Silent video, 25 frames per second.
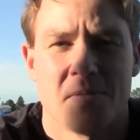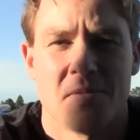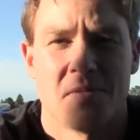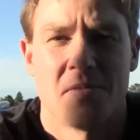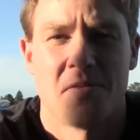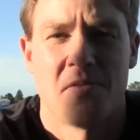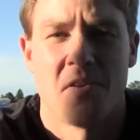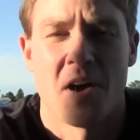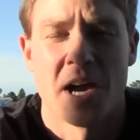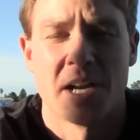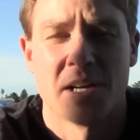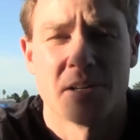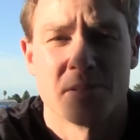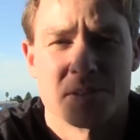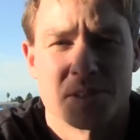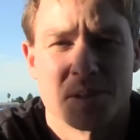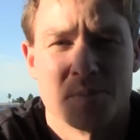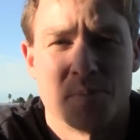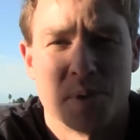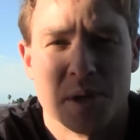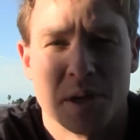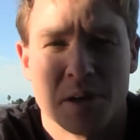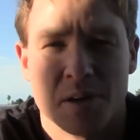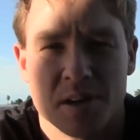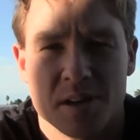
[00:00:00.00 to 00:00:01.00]
finals
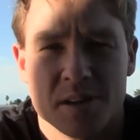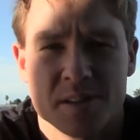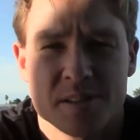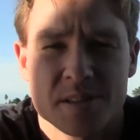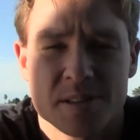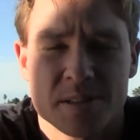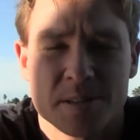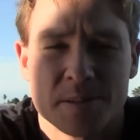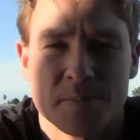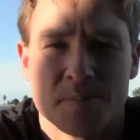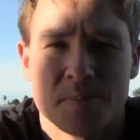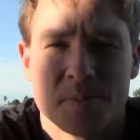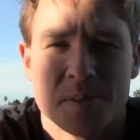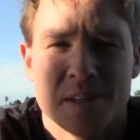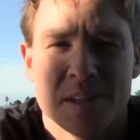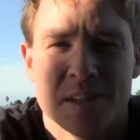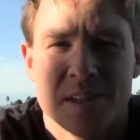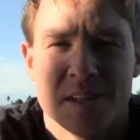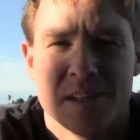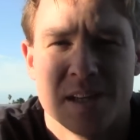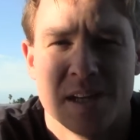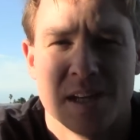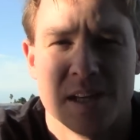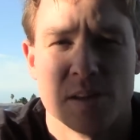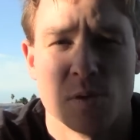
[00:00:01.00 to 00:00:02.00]
appearance.
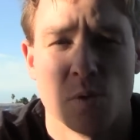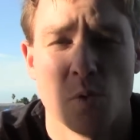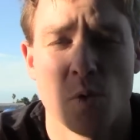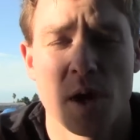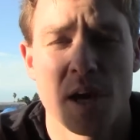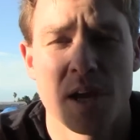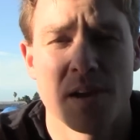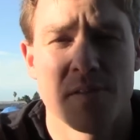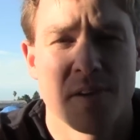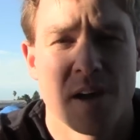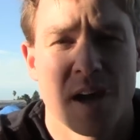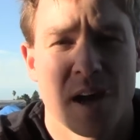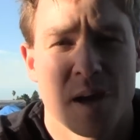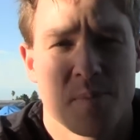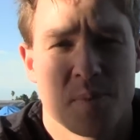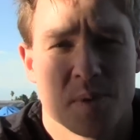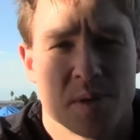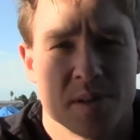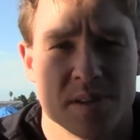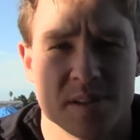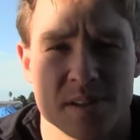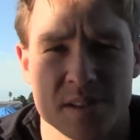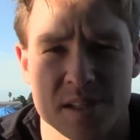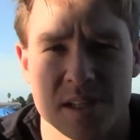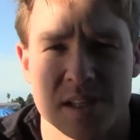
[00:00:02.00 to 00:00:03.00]
And the wave
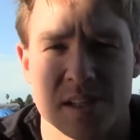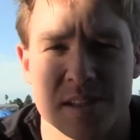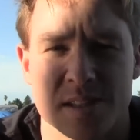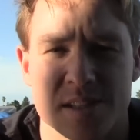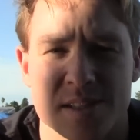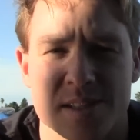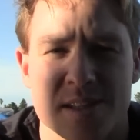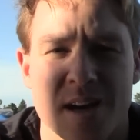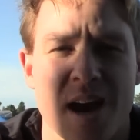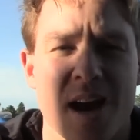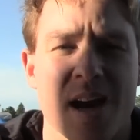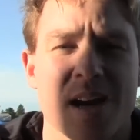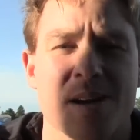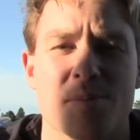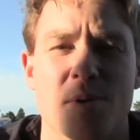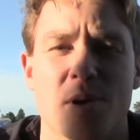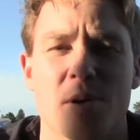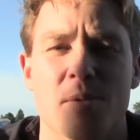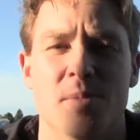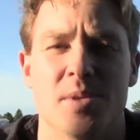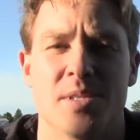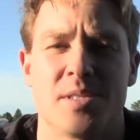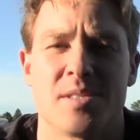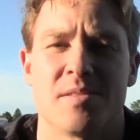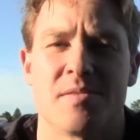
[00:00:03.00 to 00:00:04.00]
happened in the dying
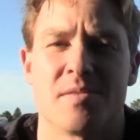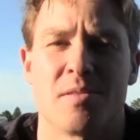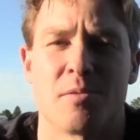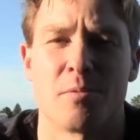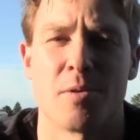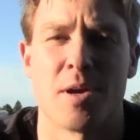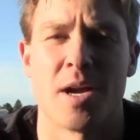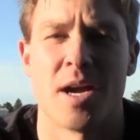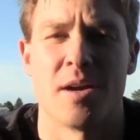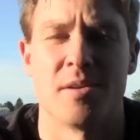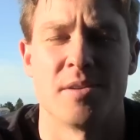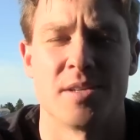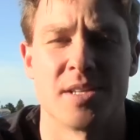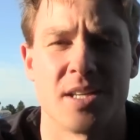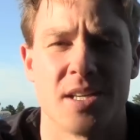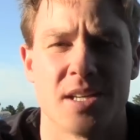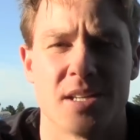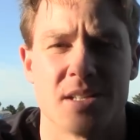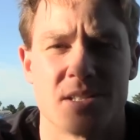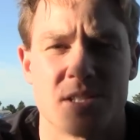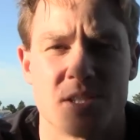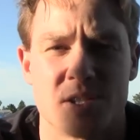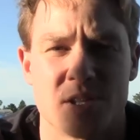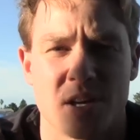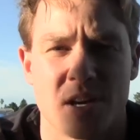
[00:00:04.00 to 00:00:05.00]
moments of the round
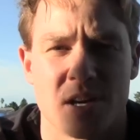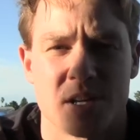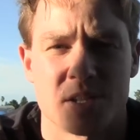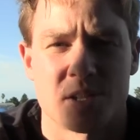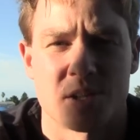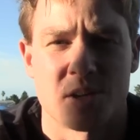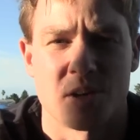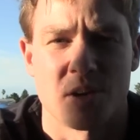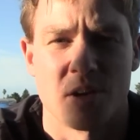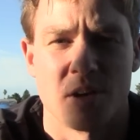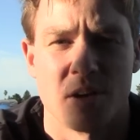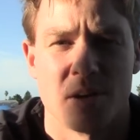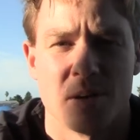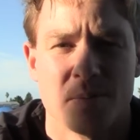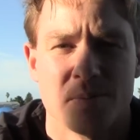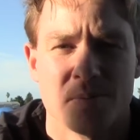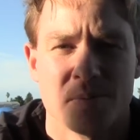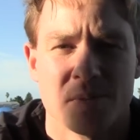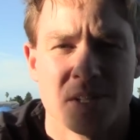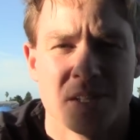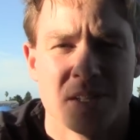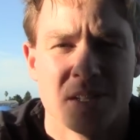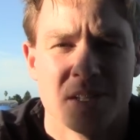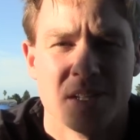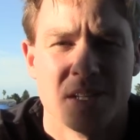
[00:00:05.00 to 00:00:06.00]
against Josh Kerr.
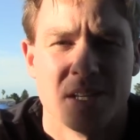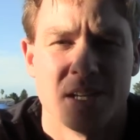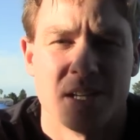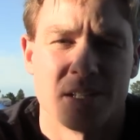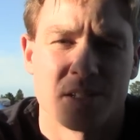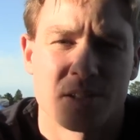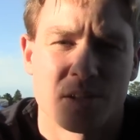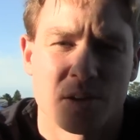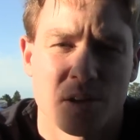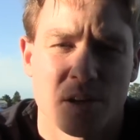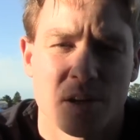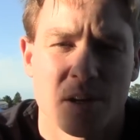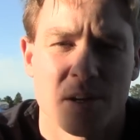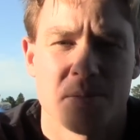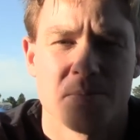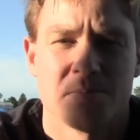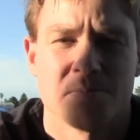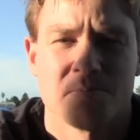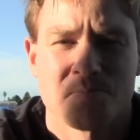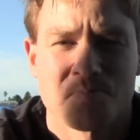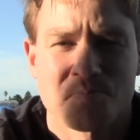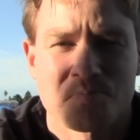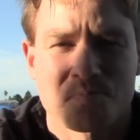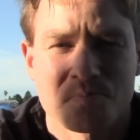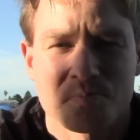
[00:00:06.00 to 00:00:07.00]
And Kerr,
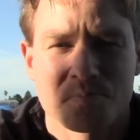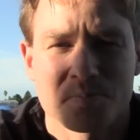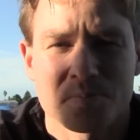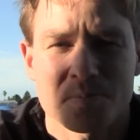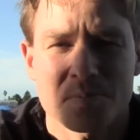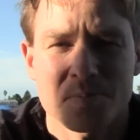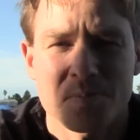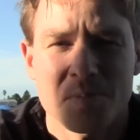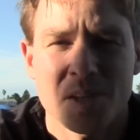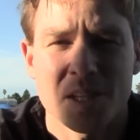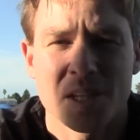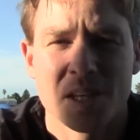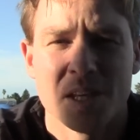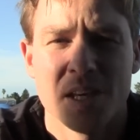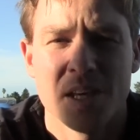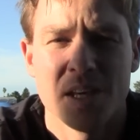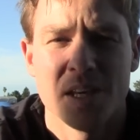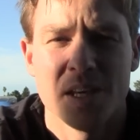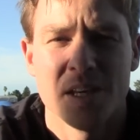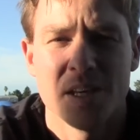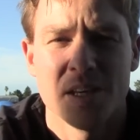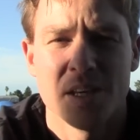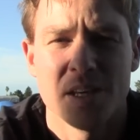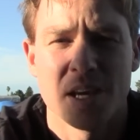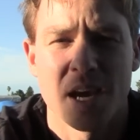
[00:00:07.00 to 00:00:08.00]

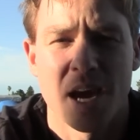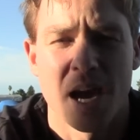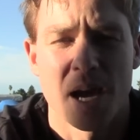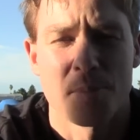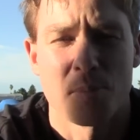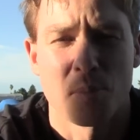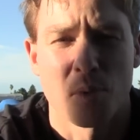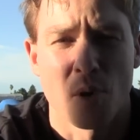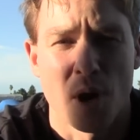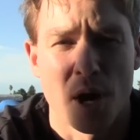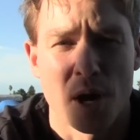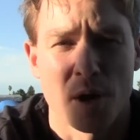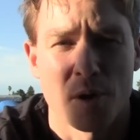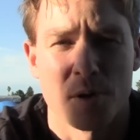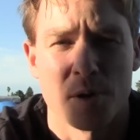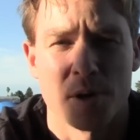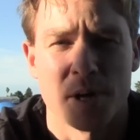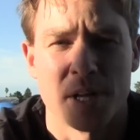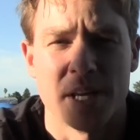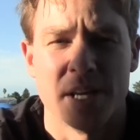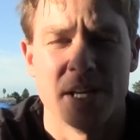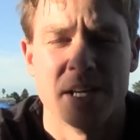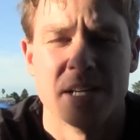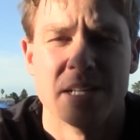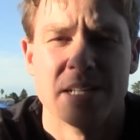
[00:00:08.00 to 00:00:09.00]
he had
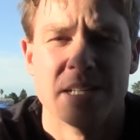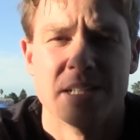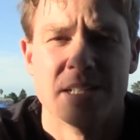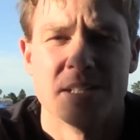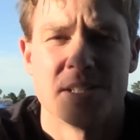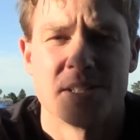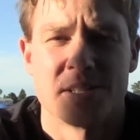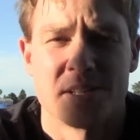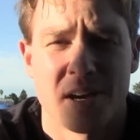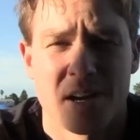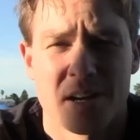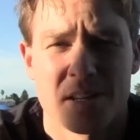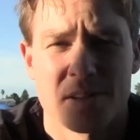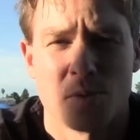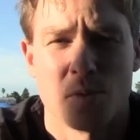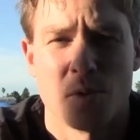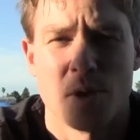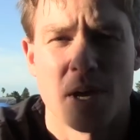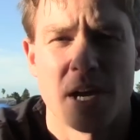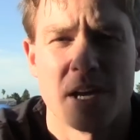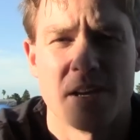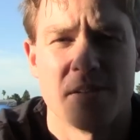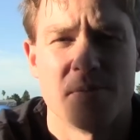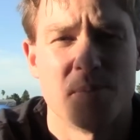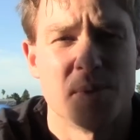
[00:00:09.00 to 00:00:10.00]
priority, saw the
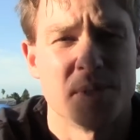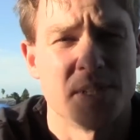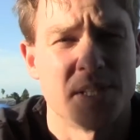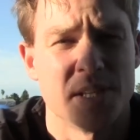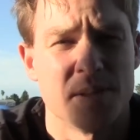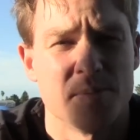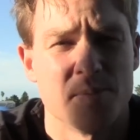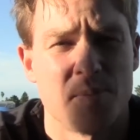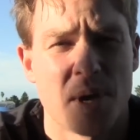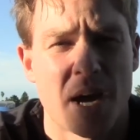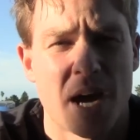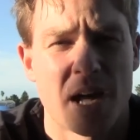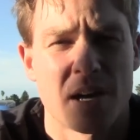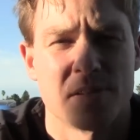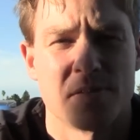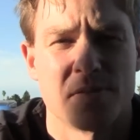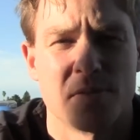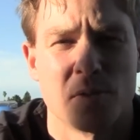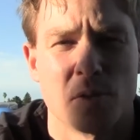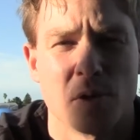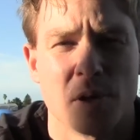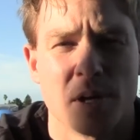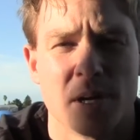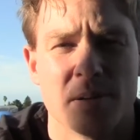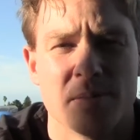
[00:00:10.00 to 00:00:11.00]
wave, but didn't paddle
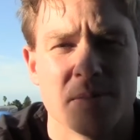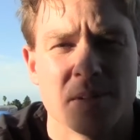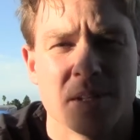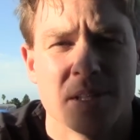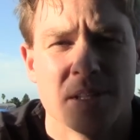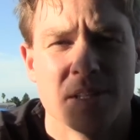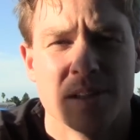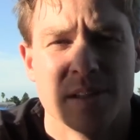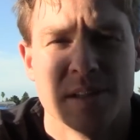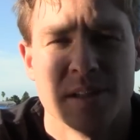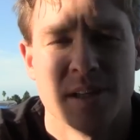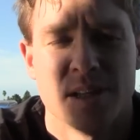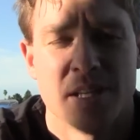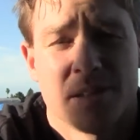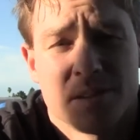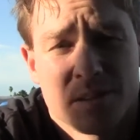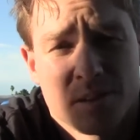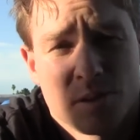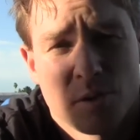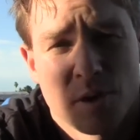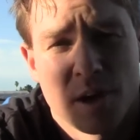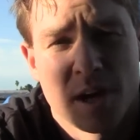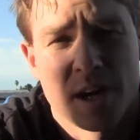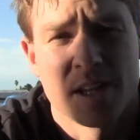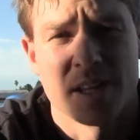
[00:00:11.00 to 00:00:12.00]
for it. And
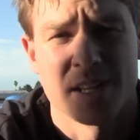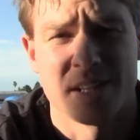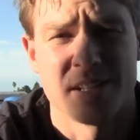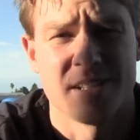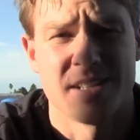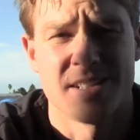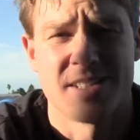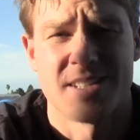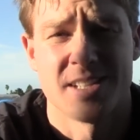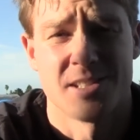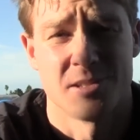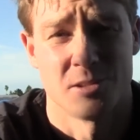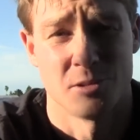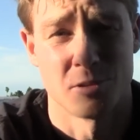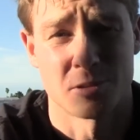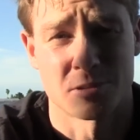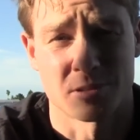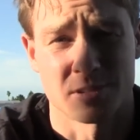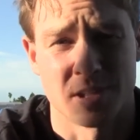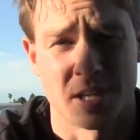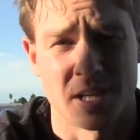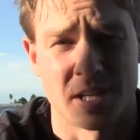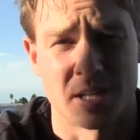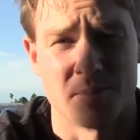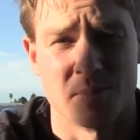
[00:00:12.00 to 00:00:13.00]
granted, it didn't
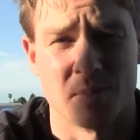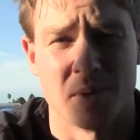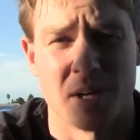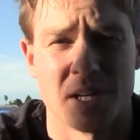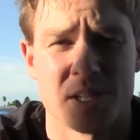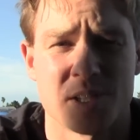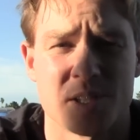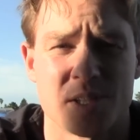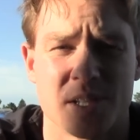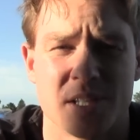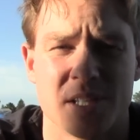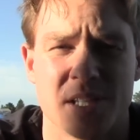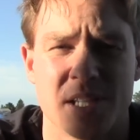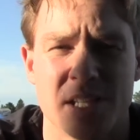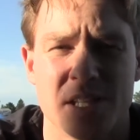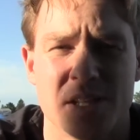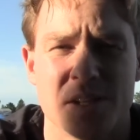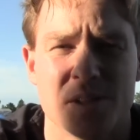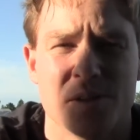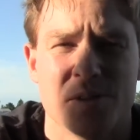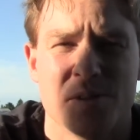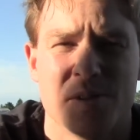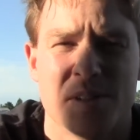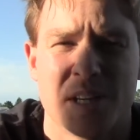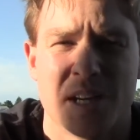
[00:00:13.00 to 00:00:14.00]
look like much, and he
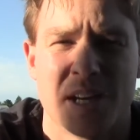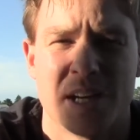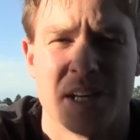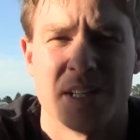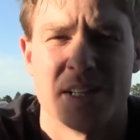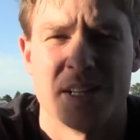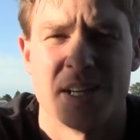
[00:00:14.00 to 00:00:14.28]
knew that